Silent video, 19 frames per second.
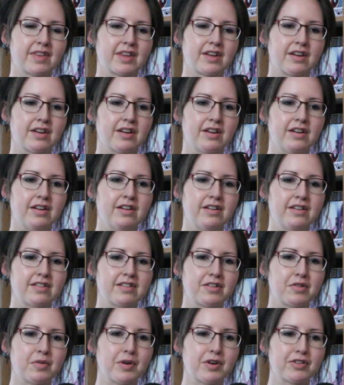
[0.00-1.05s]
Go
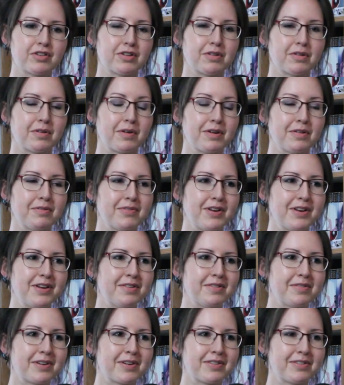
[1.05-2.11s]
watch our Oreo video
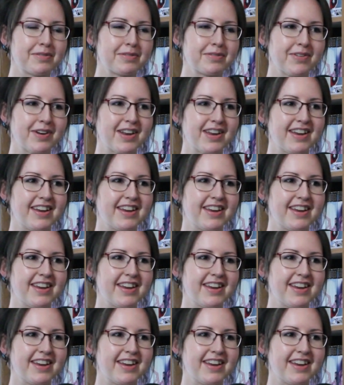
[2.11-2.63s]
because it was funny.